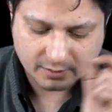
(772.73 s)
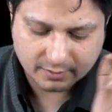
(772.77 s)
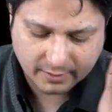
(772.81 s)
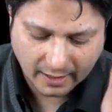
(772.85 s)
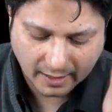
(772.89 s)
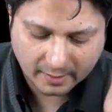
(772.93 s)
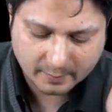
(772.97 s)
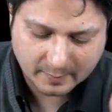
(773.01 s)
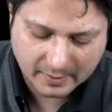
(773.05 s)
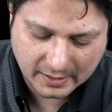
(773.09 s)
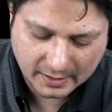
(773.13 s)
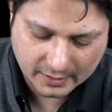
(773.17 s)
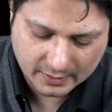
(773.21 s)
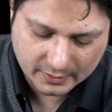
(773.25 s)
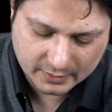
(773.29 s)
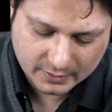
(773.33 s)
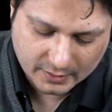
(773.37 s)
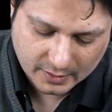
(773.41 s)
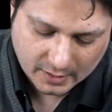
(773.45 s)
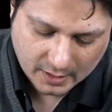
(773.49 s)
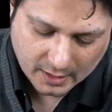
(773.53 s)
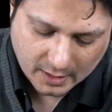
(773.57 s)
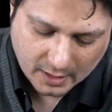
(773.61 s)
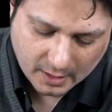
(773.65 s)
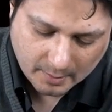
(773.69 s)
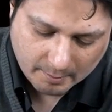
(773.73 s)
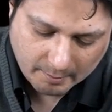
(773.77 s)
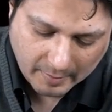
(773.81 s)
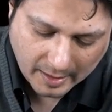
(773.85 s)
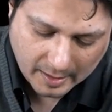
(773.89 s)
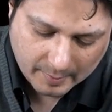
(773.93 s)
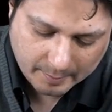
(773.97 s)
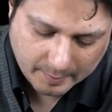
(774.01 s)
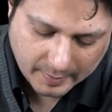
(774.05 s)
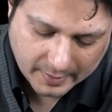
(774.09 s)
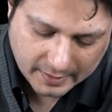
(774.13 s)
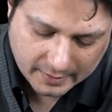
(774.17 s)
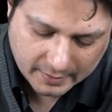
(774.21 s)
That means
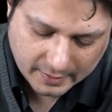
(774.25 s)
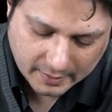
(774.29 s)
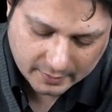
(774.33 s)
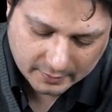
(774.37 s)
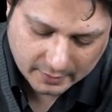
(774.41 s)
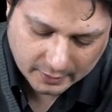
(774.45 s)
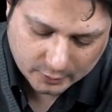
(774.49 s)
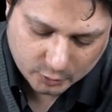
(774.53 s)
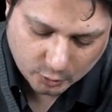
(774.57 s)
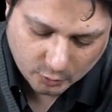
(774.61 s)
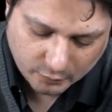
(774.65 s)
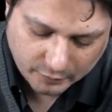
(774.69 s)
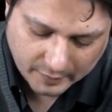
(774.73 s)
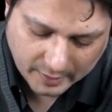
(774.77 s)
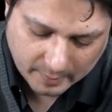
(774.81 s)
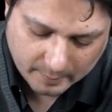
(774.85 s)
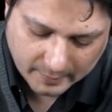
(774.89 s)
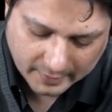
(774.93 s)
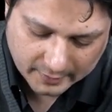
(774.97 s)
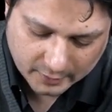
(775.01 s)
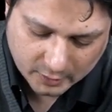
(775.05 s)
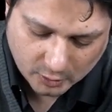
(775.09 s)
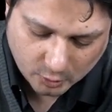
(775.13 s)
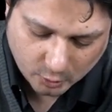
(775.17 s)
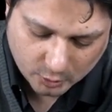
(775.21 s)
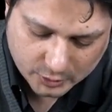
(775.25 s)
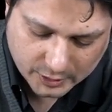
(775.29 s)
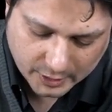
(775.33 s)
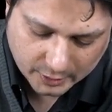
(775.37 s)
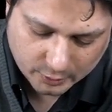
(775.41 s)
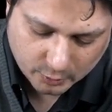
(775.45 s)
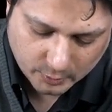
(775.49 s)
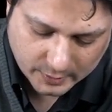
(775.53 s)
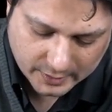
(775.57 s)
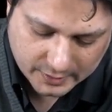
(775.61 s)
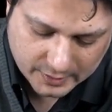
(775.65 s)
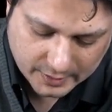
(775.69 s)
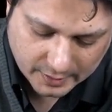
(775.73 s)
by bringing the two fragments closer
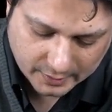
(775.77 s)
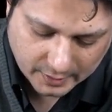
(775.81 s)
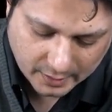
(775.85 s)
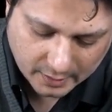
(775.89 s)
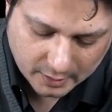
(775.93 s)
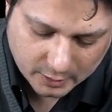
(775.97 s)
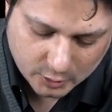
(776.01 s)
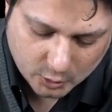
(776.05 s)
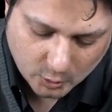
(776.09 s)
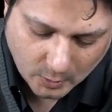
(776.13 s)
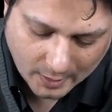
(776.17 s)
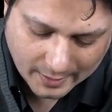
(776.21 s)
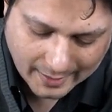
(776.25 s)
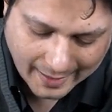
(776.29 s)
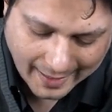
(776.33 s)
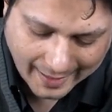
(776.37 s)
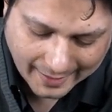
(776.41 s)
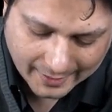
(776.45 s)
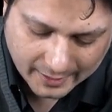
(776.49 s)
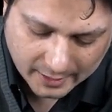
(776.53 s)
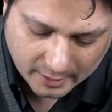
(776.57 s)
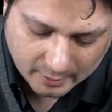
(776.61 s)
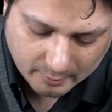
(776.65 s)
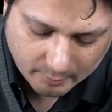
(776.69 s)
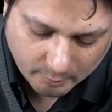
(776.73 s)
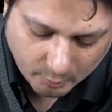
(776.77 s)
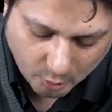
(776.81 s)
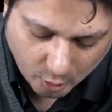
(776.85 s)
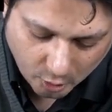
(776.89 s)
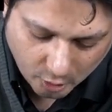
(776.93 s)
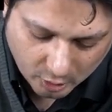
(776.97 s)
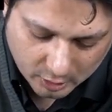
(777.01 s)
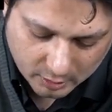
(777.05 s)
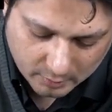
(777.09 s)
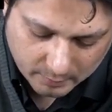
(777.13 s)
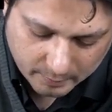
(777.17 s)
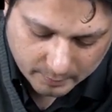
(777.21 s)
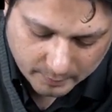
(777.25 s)
to each other, you are adding
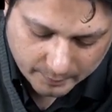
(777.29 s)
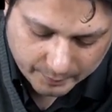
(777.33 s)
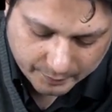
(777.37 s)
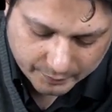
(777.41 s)
more